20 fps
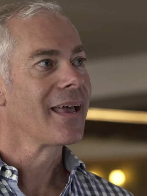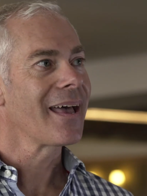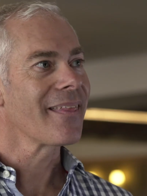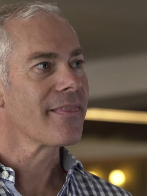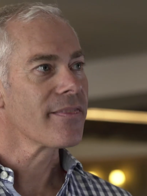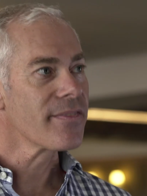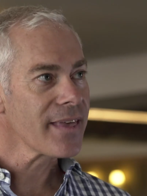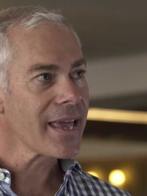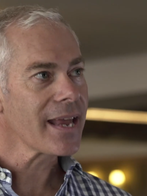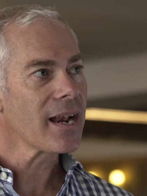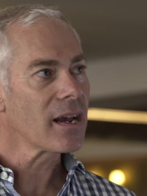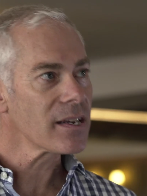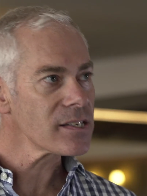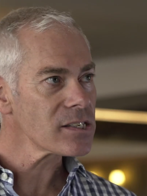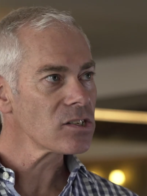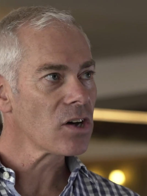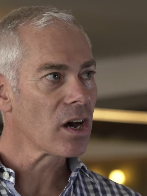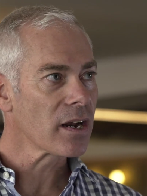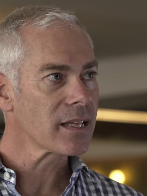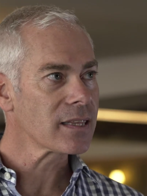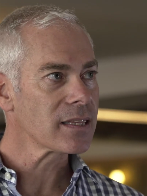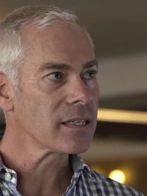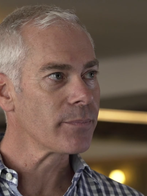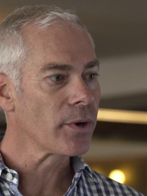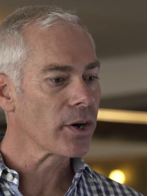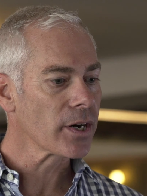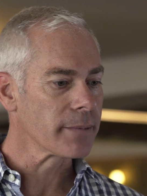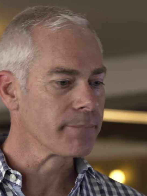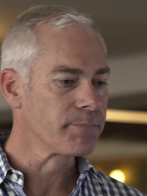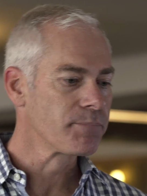And then I start at the
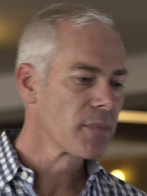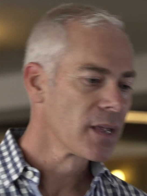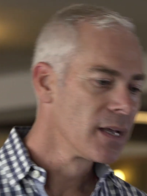bottom.